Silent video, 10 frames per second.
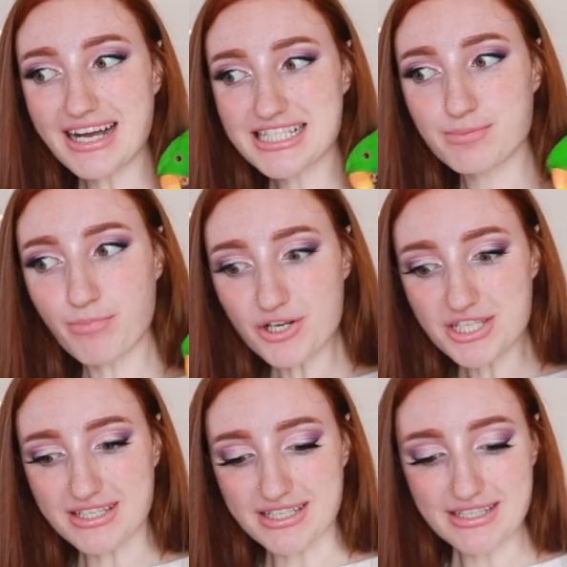I
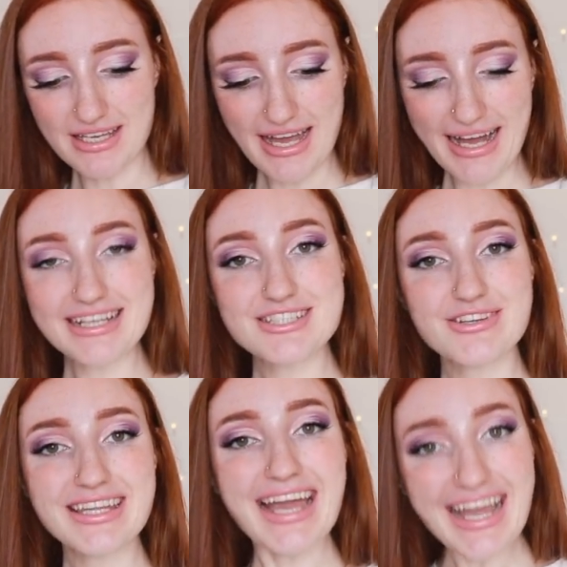spotted it and it's
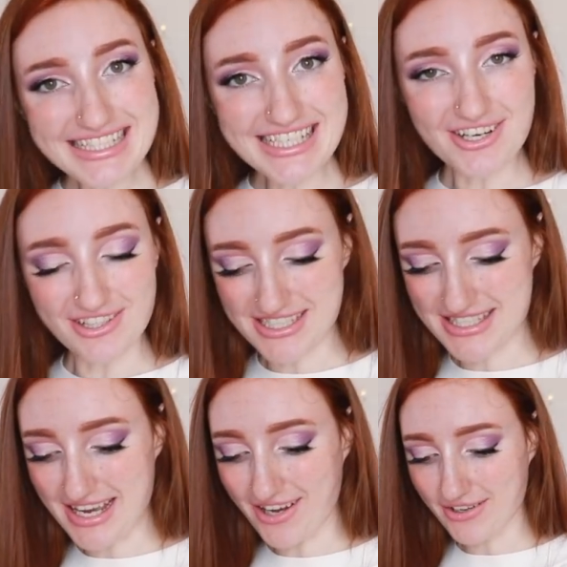only eighty
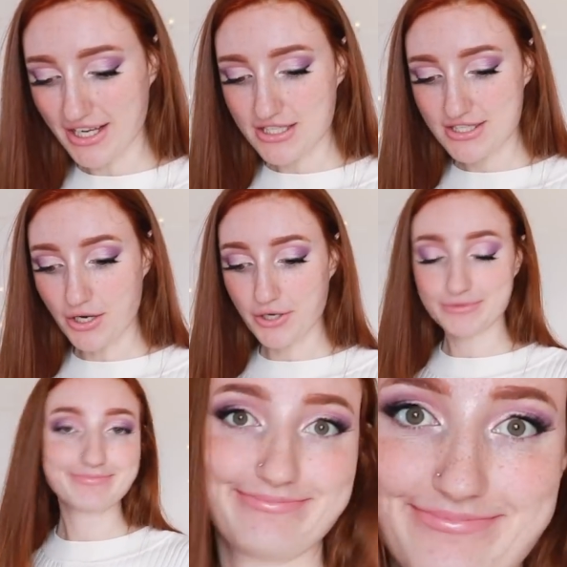dollars now.
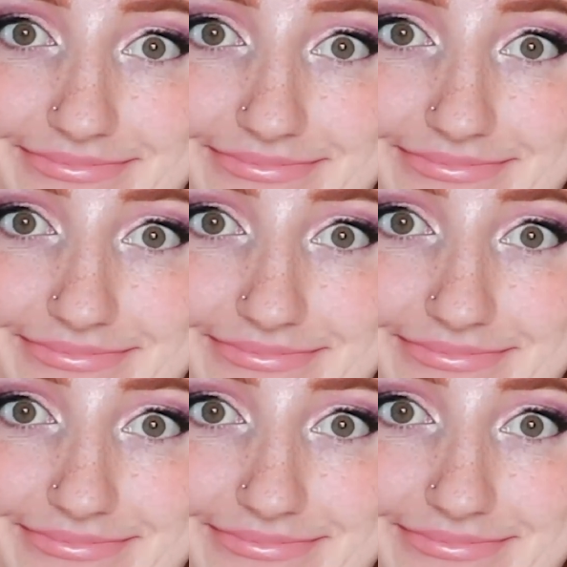So,